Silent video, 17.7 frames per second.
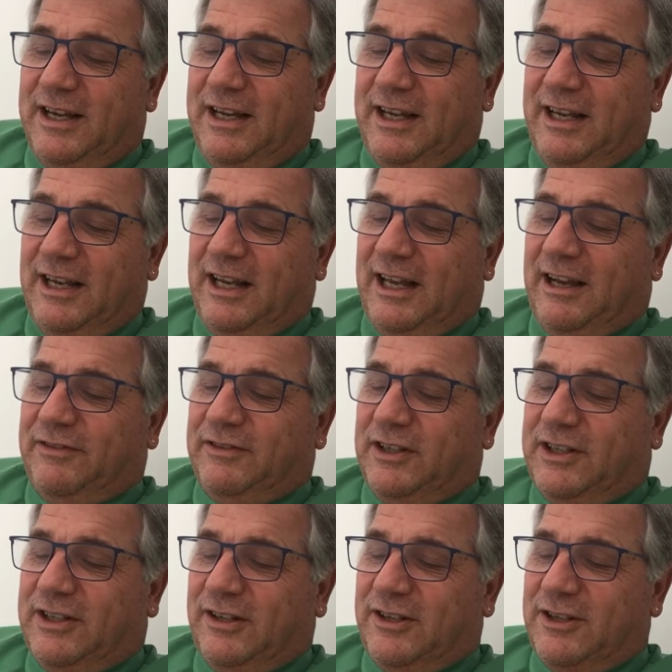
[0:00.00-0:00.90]
He laughed
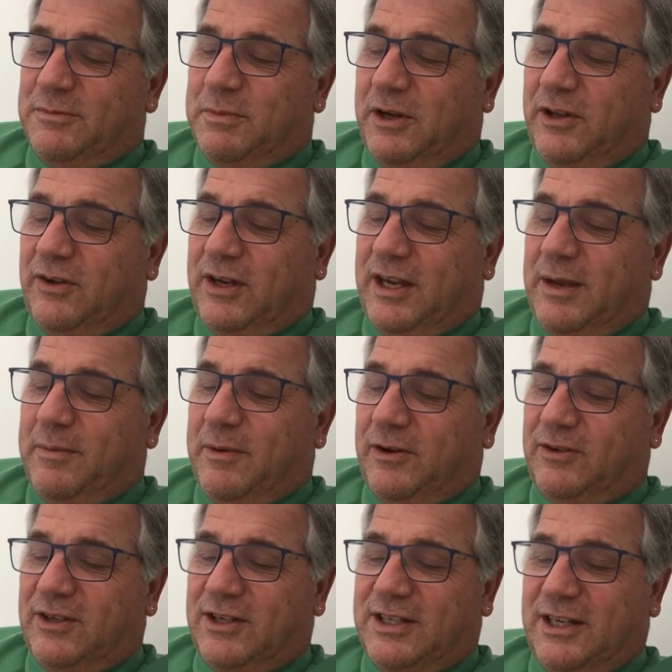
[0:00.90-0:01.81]
until his mother came
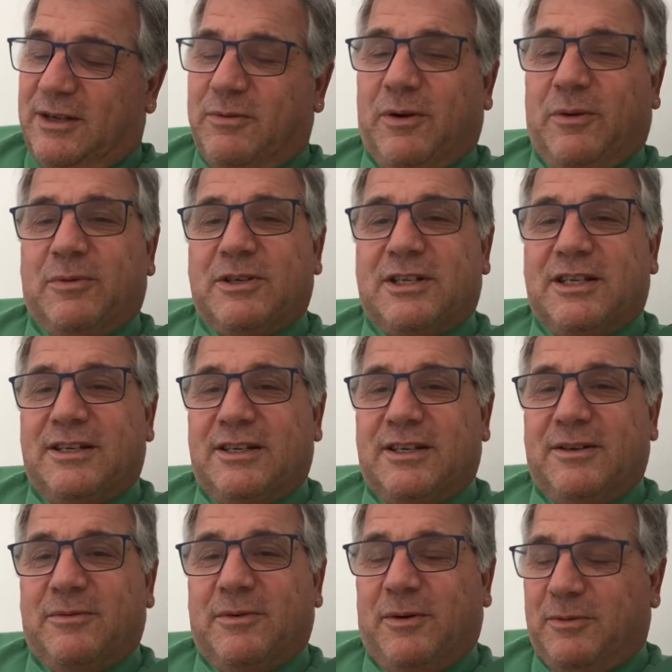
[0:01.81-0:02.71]
out to see what
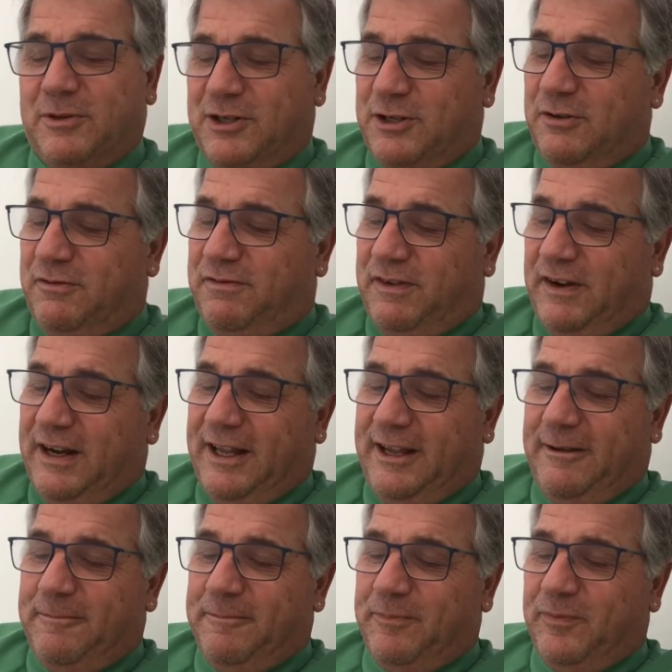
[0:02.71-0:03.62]
was so
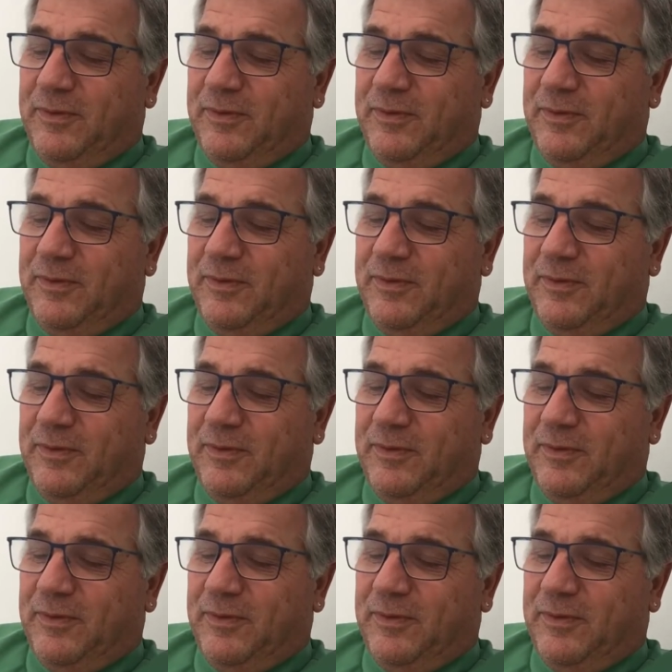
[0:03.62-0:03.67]
funny.